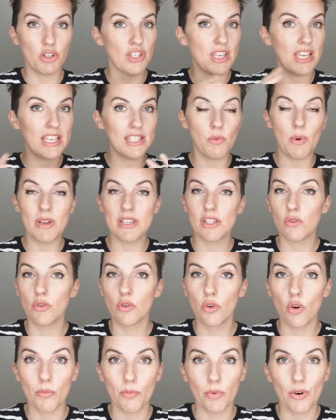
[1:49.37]
just easy ways to
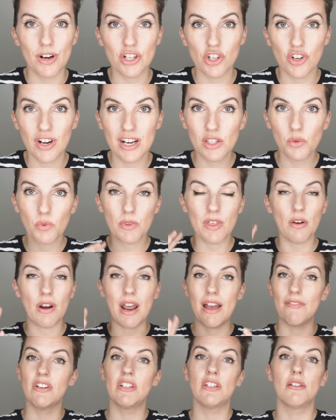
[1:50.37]
incorporate trends without
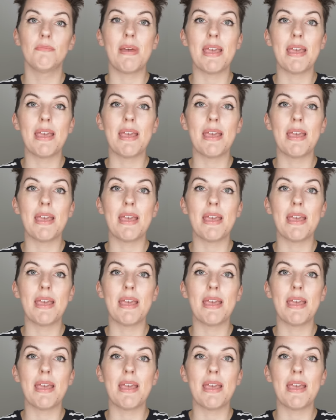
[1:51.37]
having to